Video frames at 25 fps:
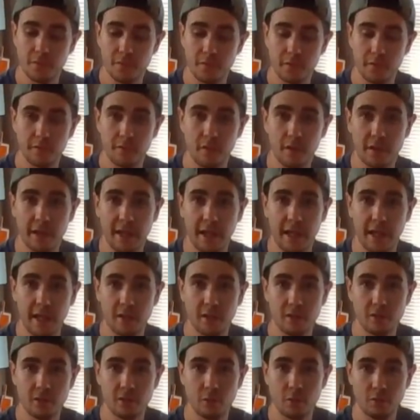for the
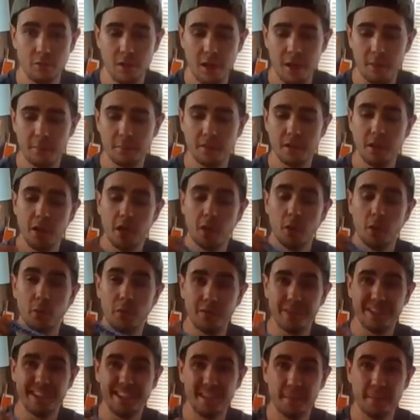volcano to erupt,
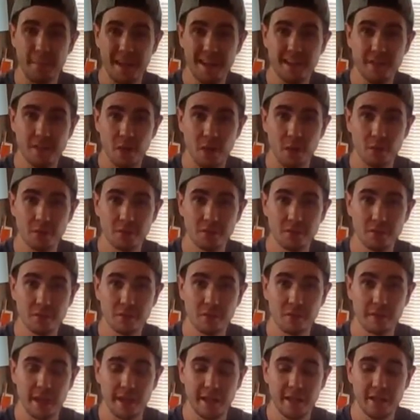we will need Mentos,
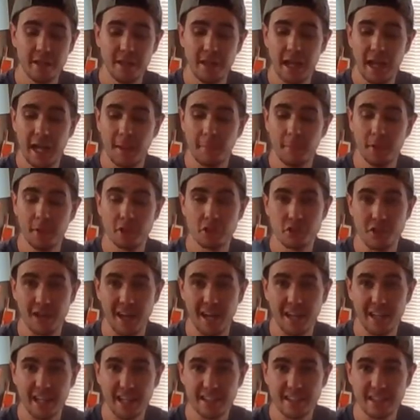okay? I'm going to
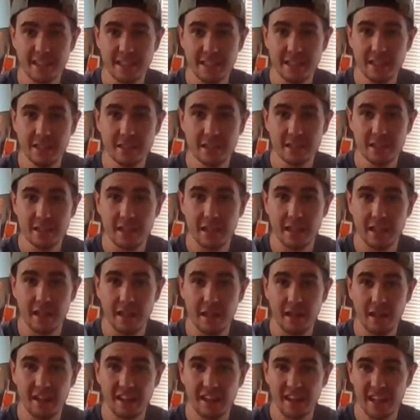try not to eat
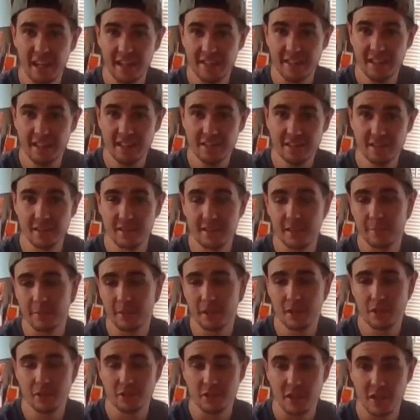a lot of these because
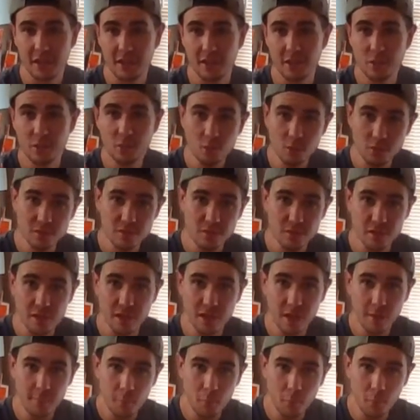I'm going to try to use
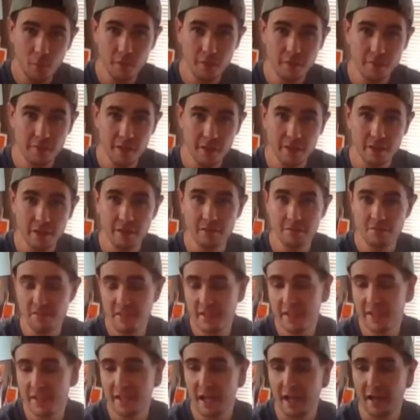more than
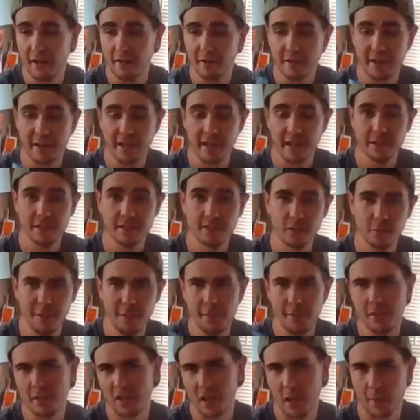not, okay? So
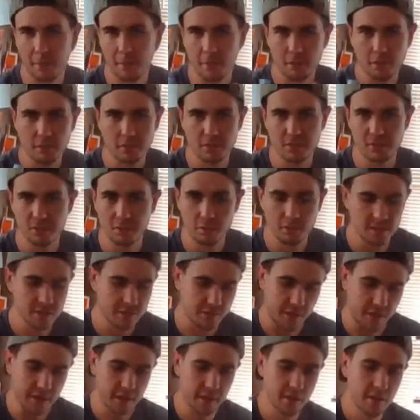maybe a couple or two,
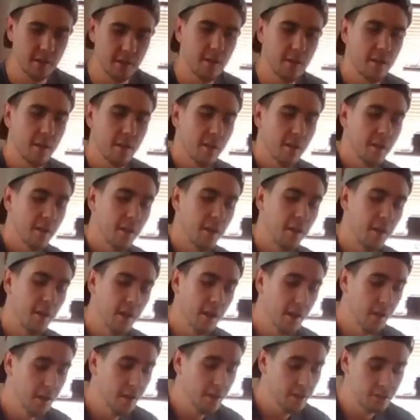that's fine.
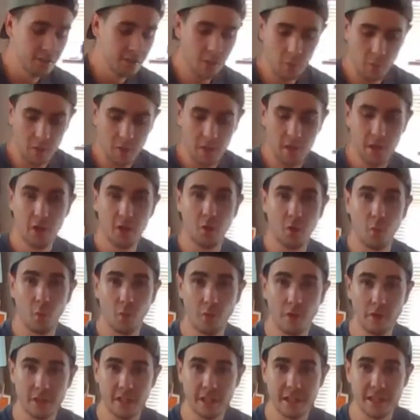So
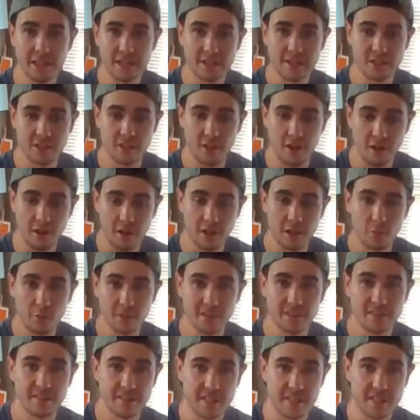we're going to get started with